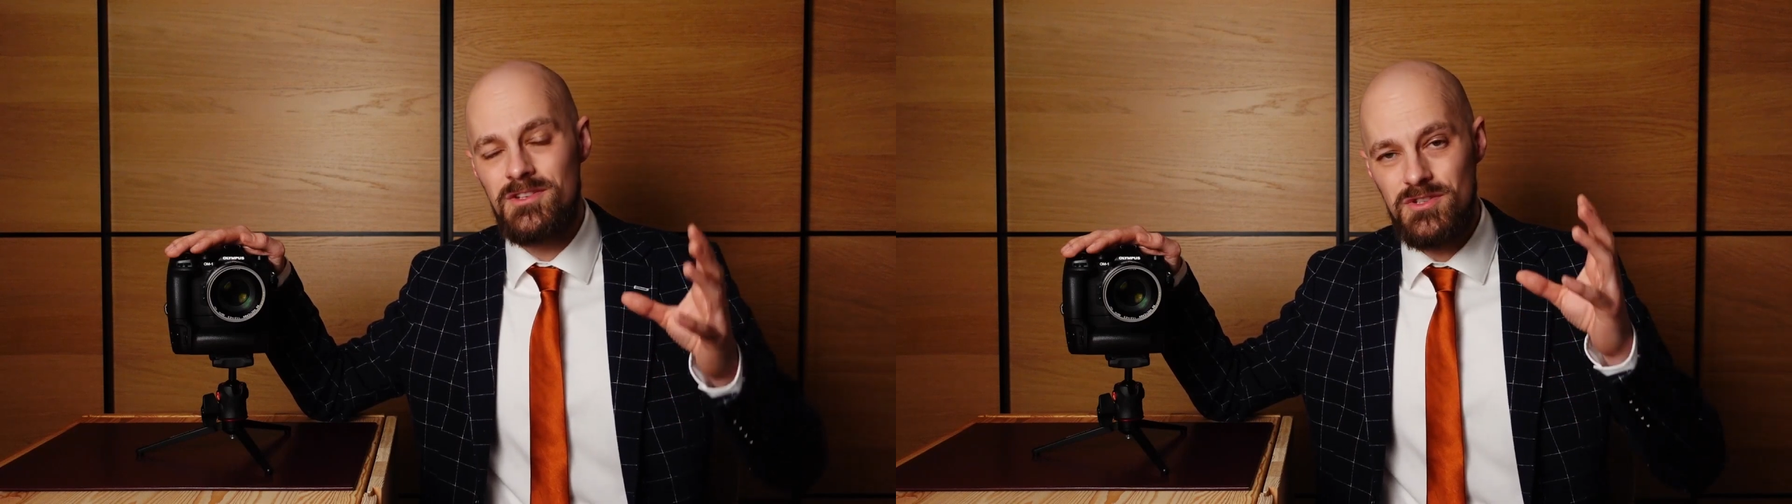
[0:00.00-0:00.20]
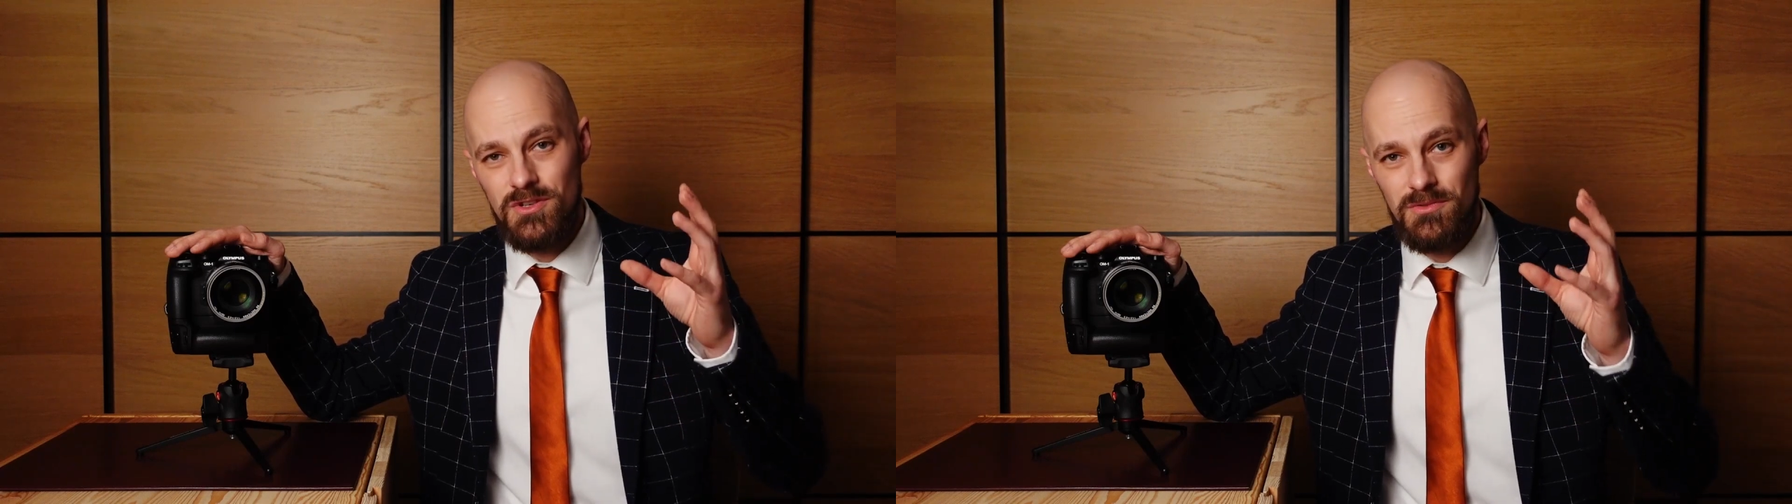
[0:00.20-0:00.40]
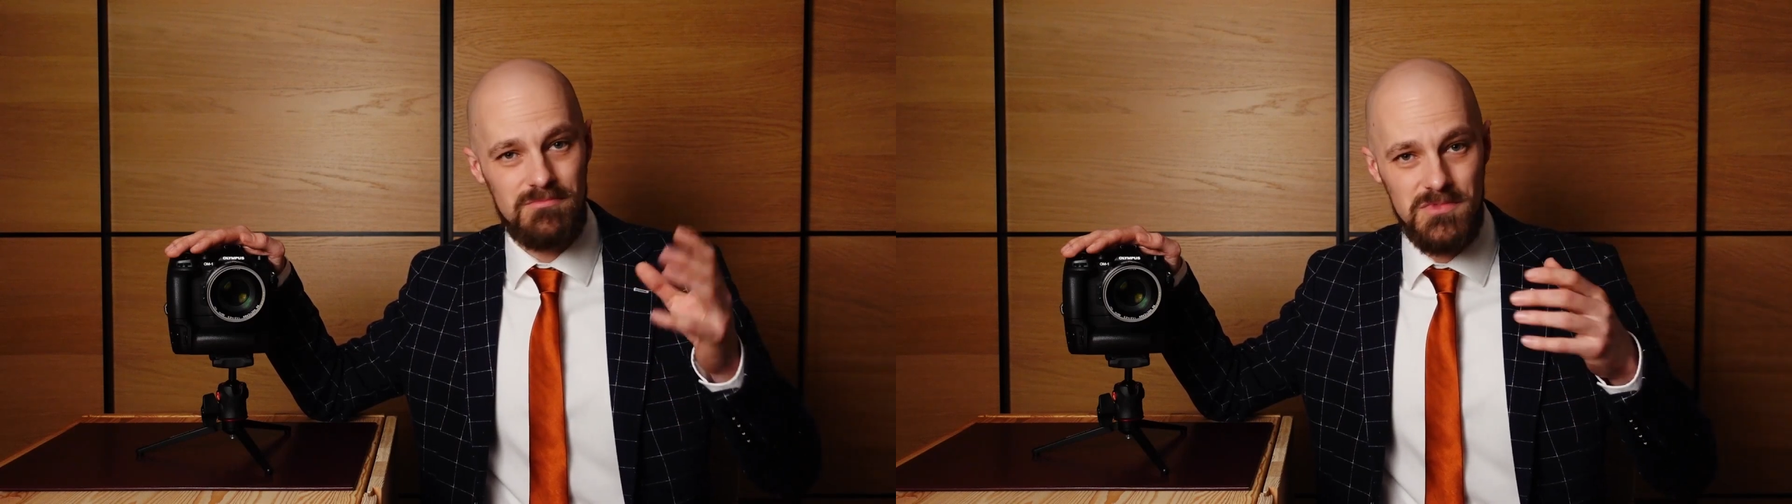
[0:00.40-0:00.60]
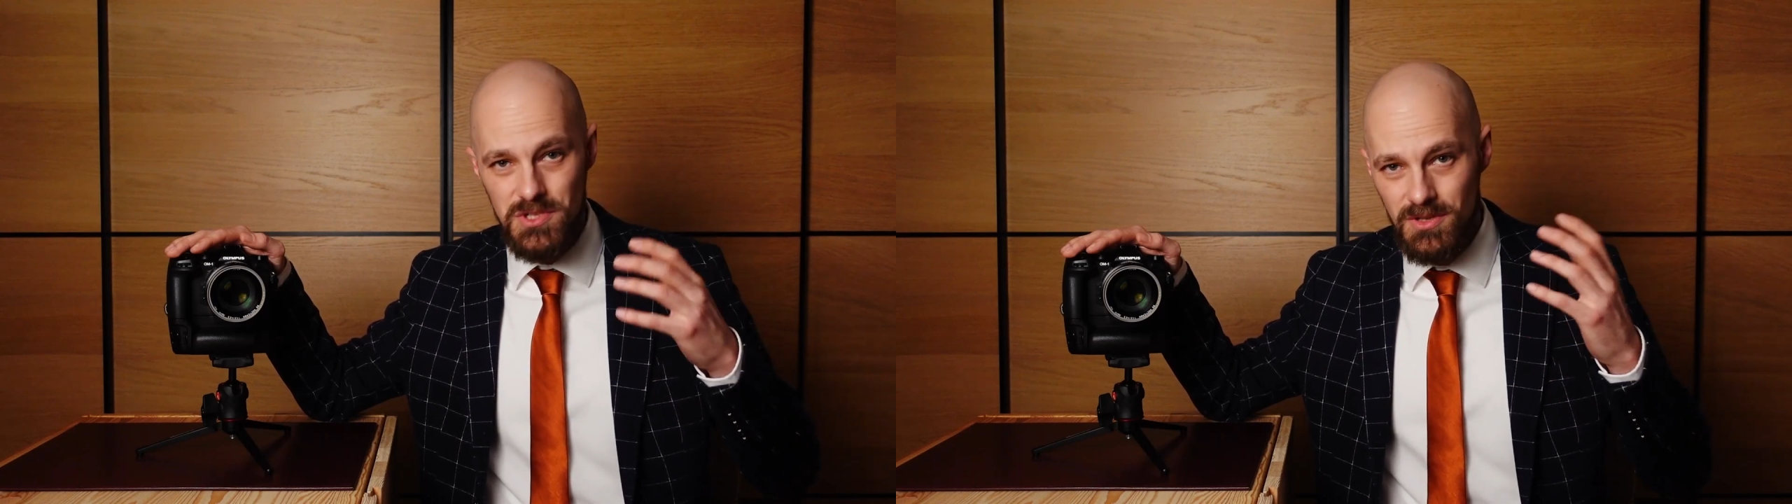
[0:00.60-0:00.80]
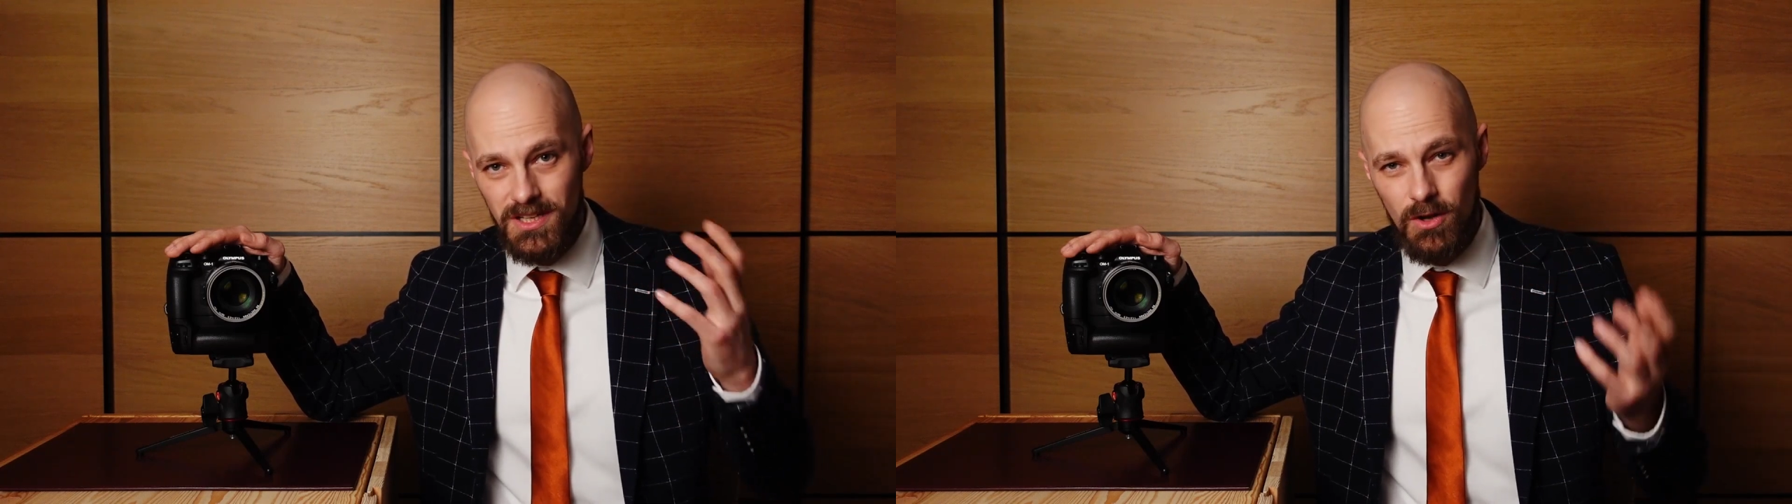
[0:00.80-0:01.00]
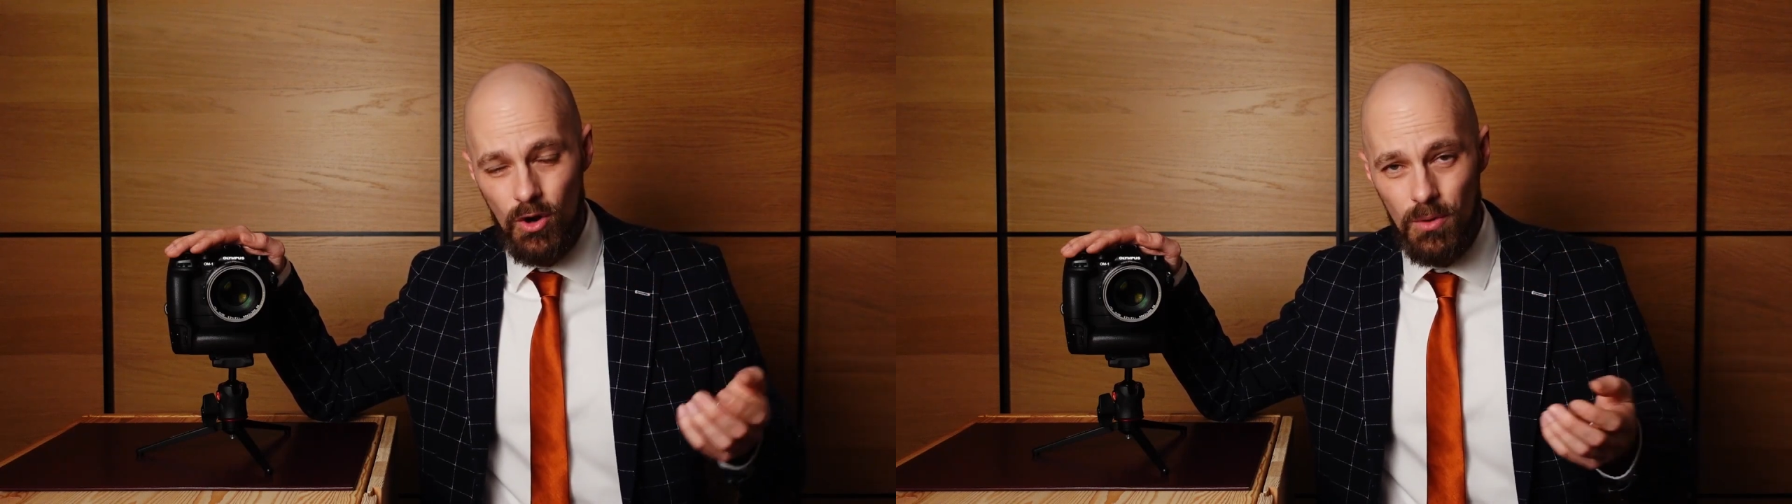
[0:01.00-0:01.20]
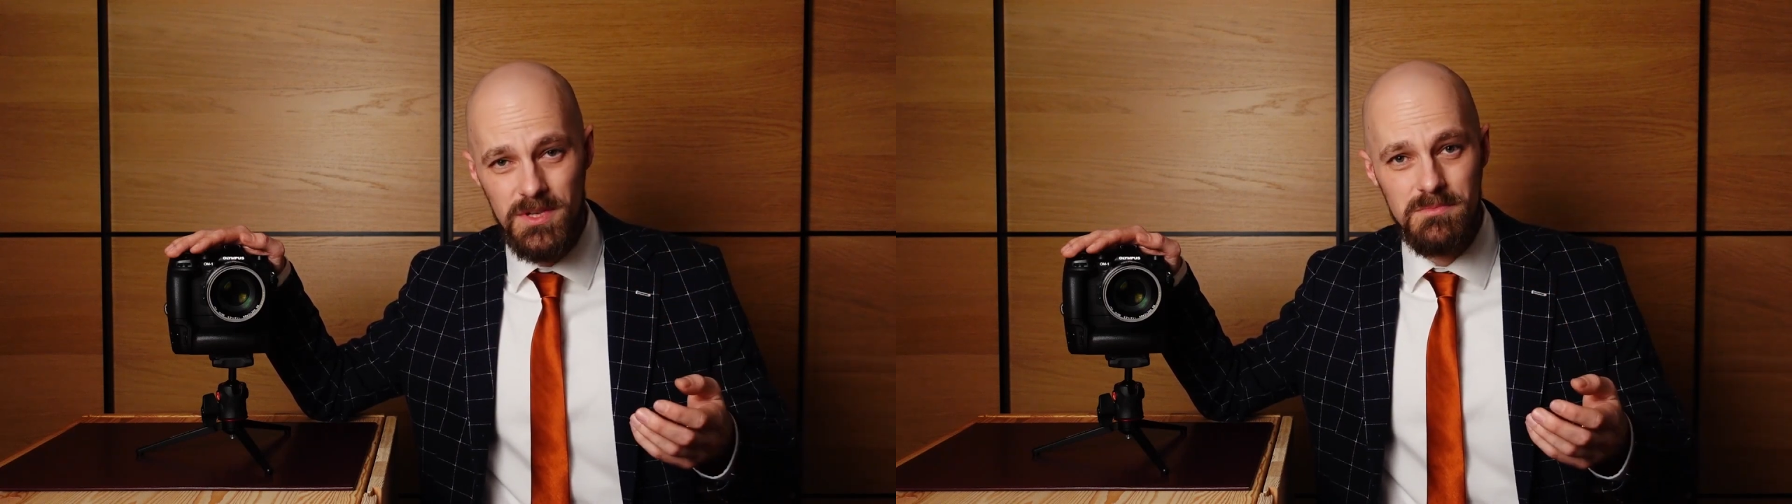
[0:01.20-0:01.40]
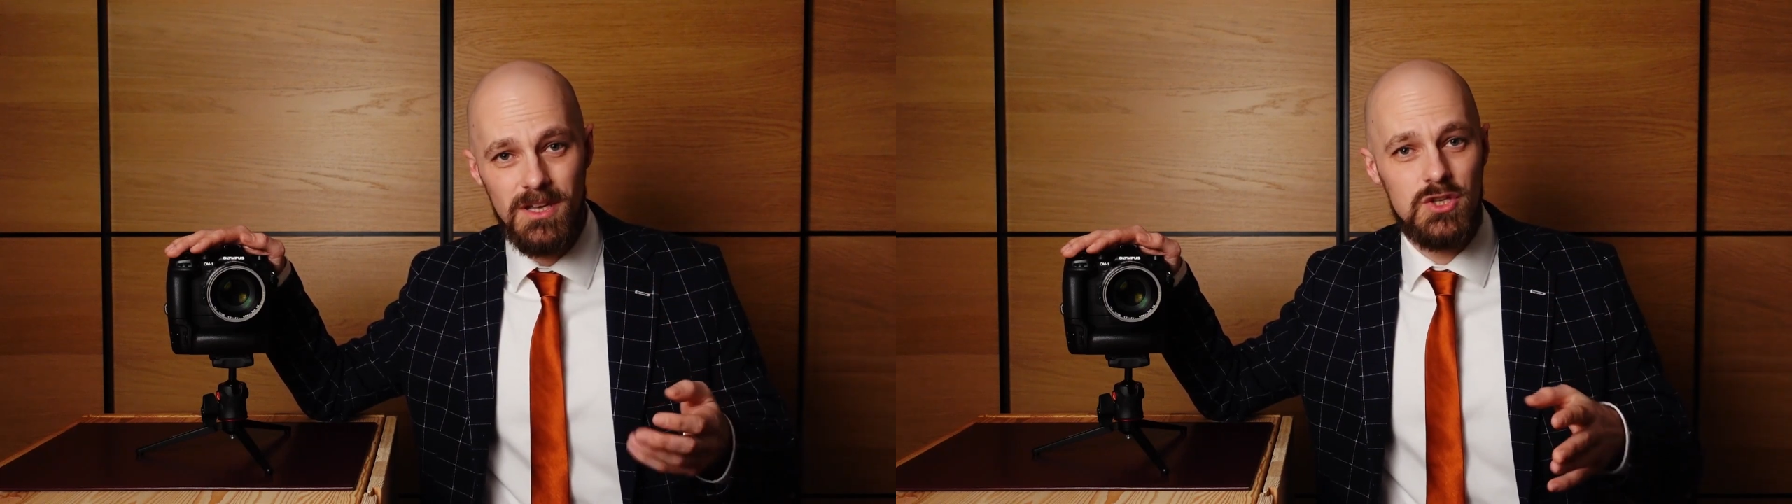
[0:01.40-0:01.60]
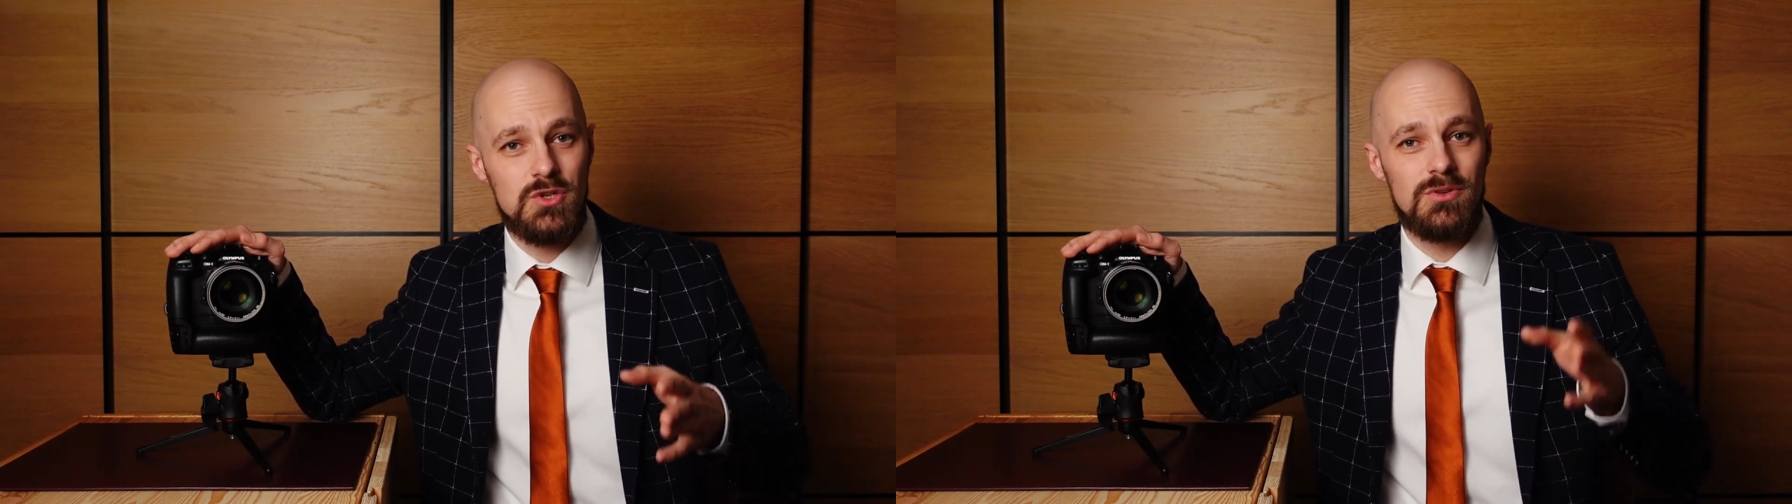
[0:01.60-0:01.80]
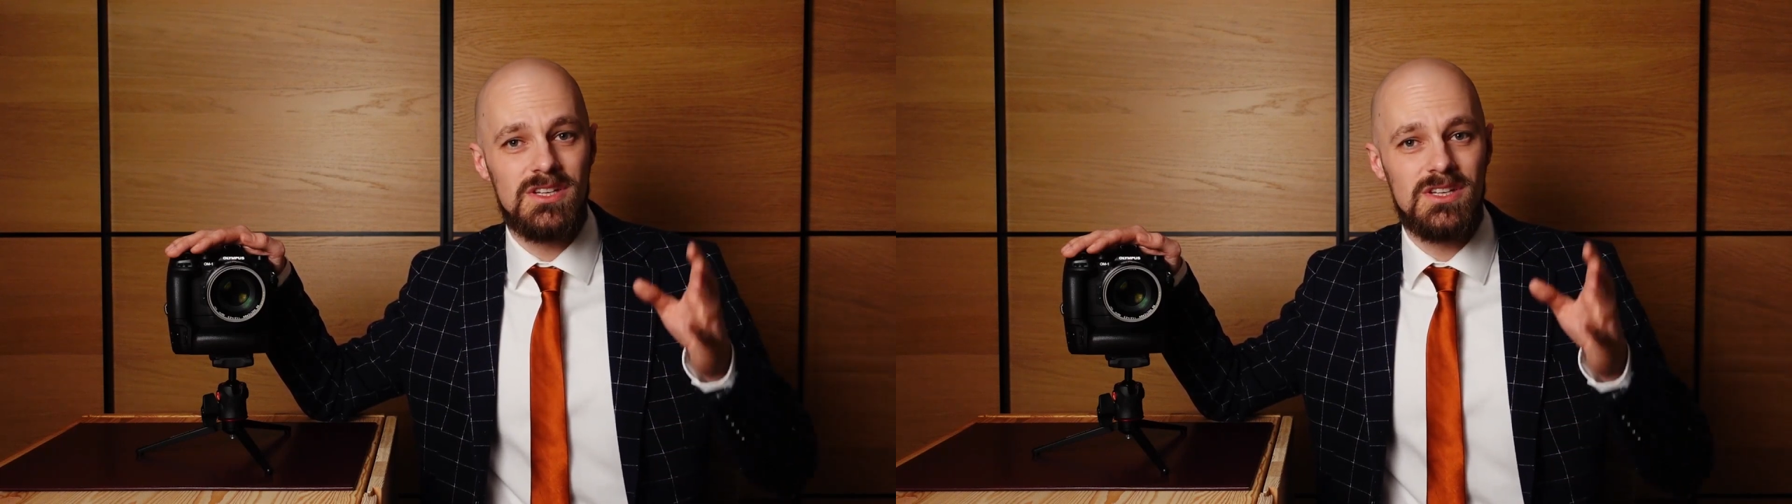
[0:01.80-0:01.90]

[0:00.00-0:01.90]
so you can always make sure